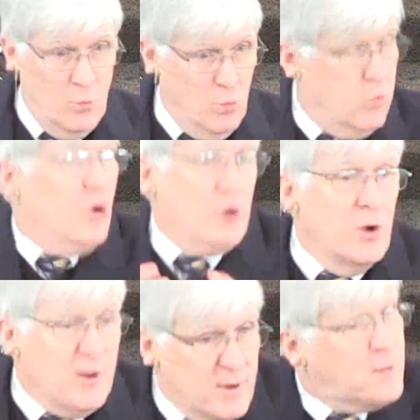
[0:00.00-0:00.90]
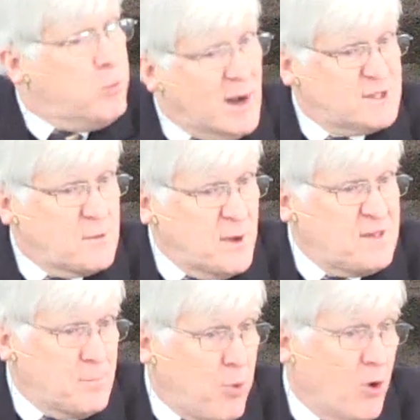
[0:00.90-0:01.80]
We're, as much as we
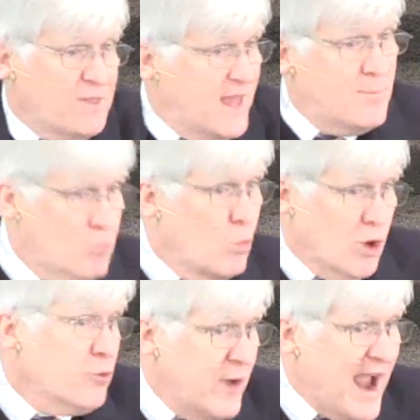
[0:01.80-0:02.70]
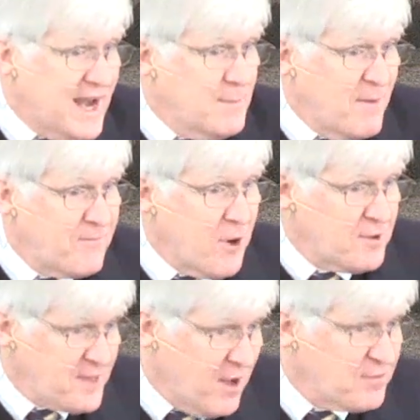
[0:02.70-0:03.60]
support them, we're racking them up for
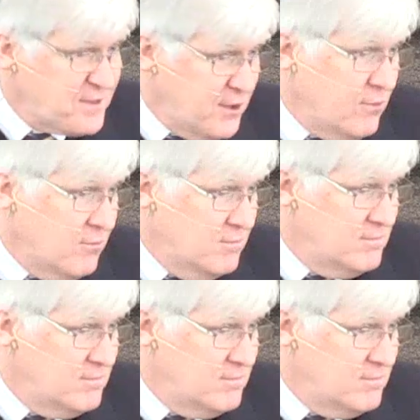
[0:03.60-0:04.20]
ourselves too.